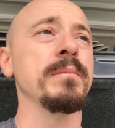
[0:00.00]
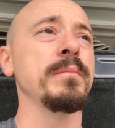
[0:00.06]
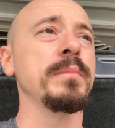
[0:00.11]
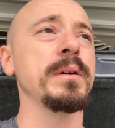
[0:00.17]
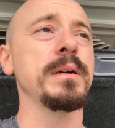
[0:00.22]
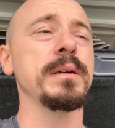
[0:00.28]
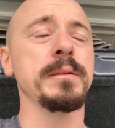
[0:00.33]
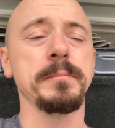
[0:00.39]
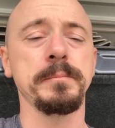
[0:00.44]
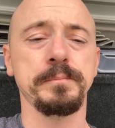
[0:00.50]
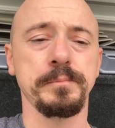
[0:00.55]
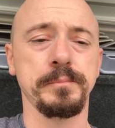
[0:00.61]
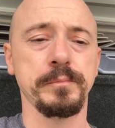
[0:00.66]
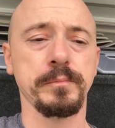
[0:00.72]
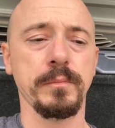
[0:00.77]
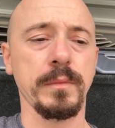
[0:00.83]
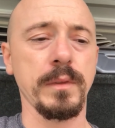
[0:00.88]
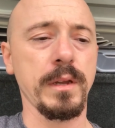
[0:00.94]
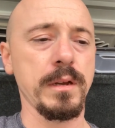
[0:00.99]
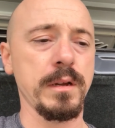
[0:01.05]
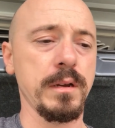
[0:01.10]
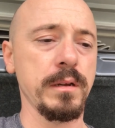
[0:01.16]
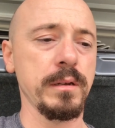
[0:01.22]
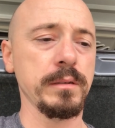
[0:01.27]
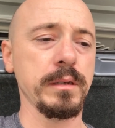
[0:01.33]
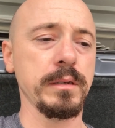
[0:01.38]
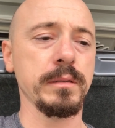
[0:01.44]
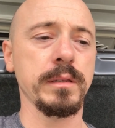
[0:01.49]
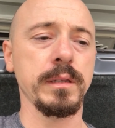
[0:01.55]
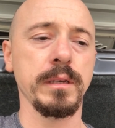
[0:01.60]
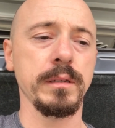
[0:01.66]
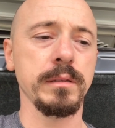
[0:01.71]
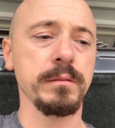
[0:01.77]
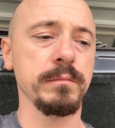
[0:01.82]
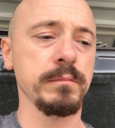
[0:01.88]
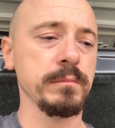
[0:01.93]
But another
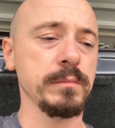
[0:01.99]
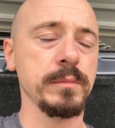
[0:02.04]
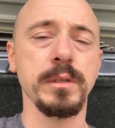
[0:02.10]
thing